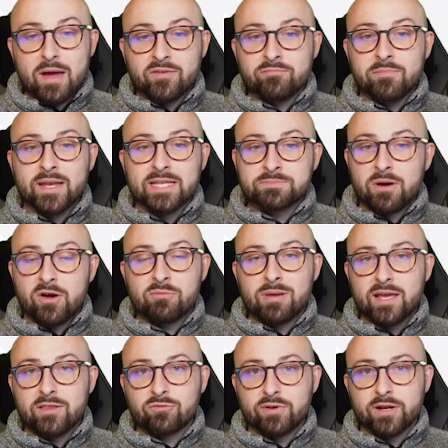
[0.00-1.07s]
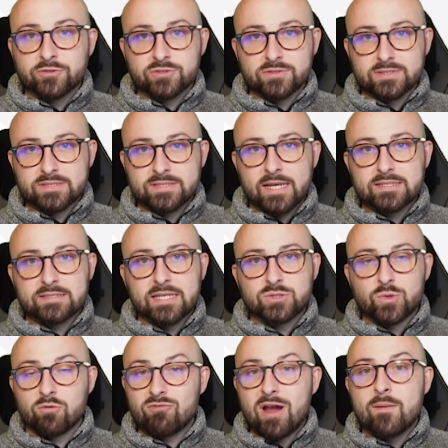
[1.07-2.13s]
amount of minutes. Both played 360,
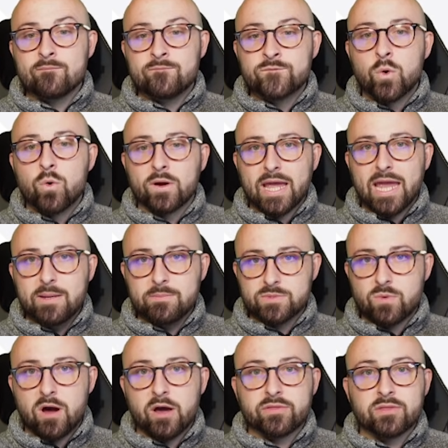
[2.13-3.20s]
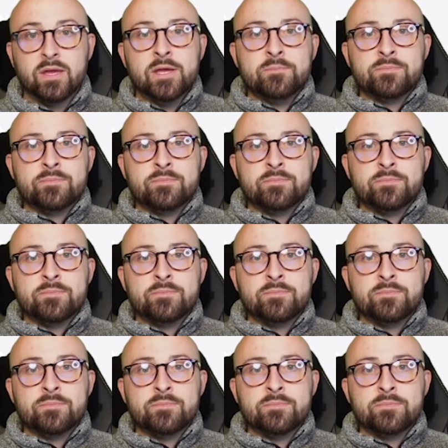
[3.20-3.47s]
so around 4 games worth.